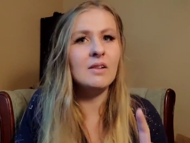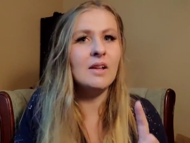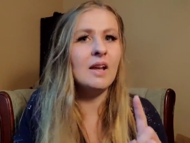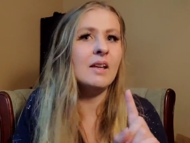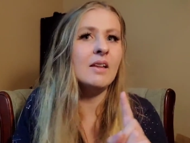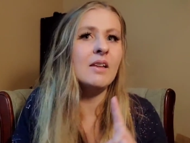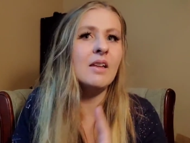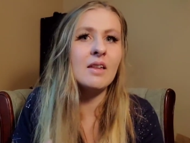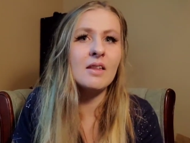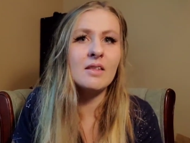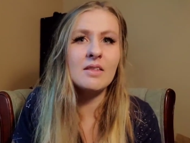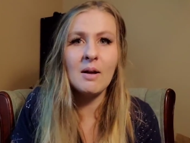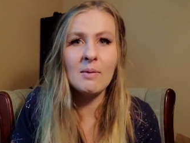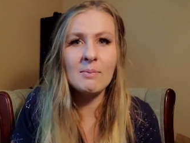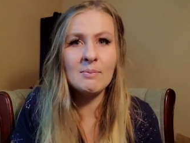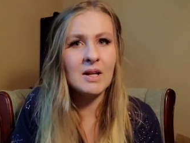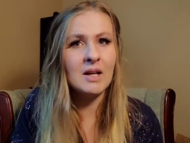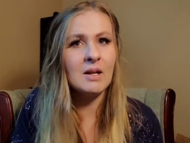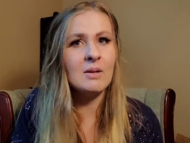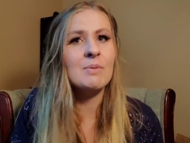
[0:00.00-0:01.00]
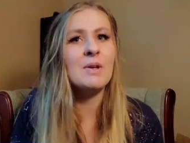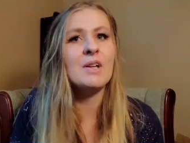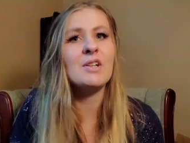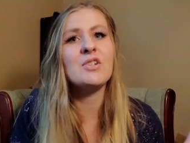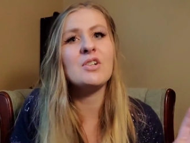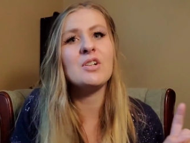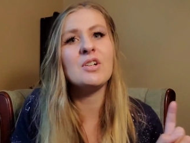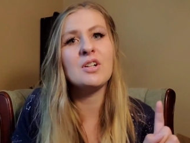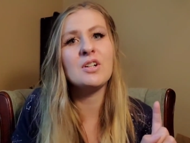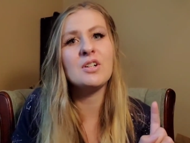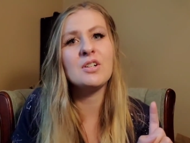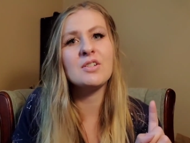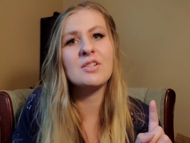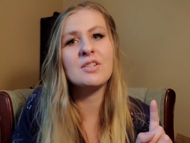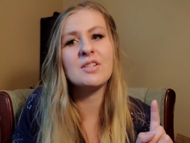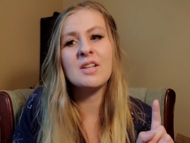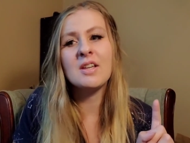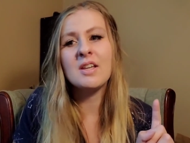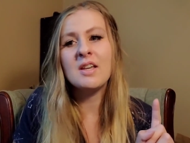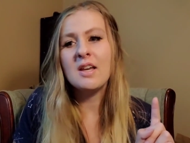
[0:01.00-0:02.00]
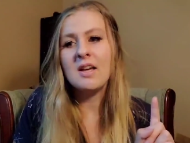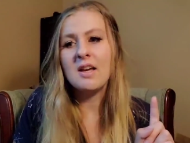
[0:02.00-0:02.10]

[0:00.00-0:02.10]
like thumbnail pictures,